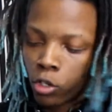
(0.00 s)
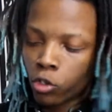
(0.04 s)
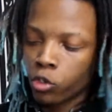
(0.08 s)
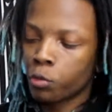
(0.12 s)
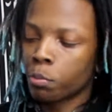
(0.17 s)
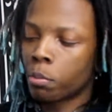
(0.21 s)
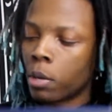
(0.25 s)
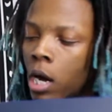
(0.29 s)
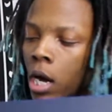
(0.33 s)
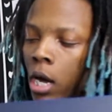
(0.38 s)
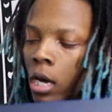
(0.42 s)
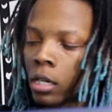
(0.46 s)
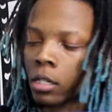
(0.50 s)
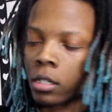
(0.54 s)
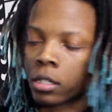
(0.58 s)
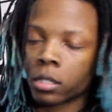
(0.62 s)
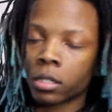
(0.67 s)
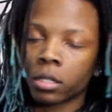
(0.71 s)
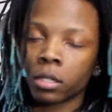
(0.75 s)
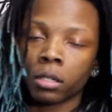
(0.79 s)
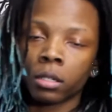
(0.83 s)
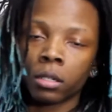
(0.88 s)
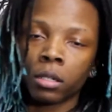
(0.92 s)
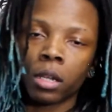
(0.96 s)
Huge
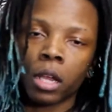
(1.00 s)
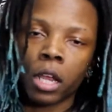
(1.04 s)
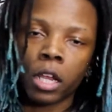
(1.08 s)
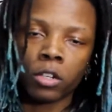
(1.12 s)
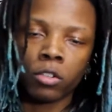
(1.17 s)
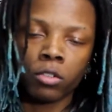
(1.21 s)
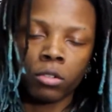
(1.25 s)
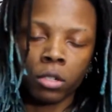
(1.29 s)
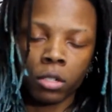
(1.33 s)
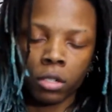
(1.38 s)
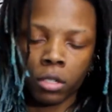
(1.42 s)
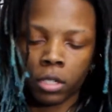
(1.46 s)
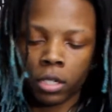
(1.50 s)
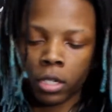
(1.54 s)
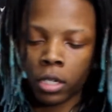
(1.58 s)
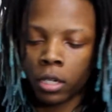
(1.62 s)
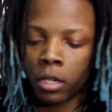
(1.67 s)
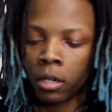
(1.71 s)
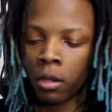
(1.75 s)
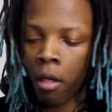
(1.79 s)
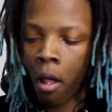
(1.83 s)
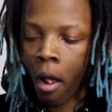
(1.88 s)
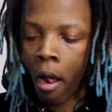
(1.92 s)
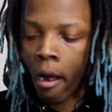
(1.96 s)
box, as you can
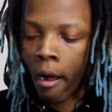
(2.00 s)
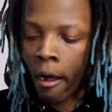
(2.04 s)
see.